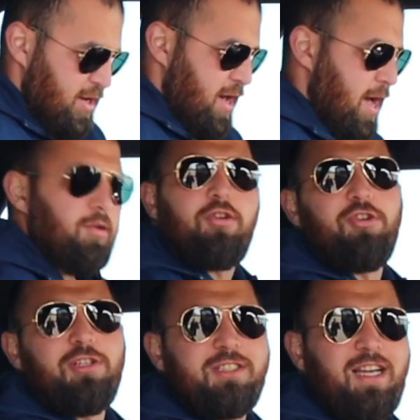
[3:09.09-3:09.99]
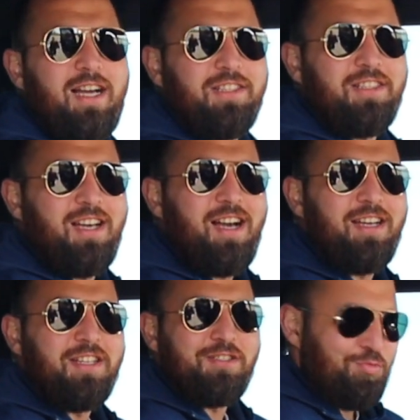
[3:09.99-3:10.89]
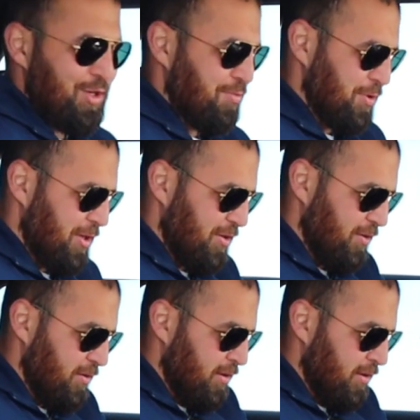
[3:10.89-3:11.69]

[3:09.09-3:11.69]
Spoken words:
How cool is that? That is pretty cool.